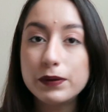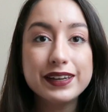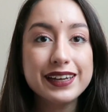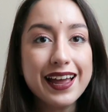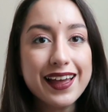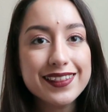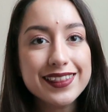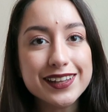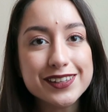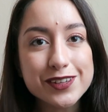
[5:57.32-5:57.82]
but
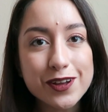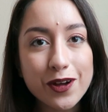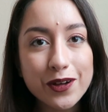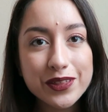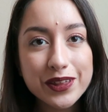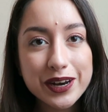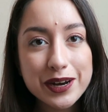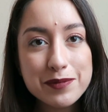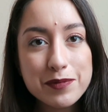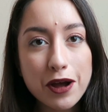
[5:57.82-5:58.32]
yeah that's
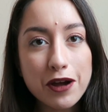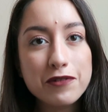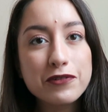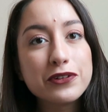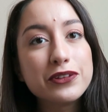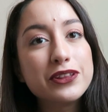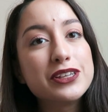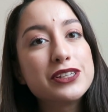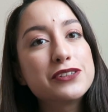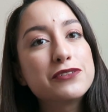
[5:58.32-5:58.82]
all that i bought
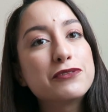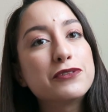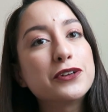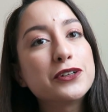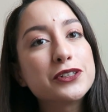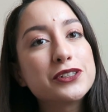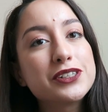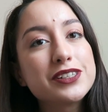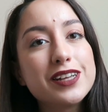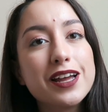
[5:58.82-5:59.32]
for this
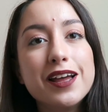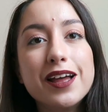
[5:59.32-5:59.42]
first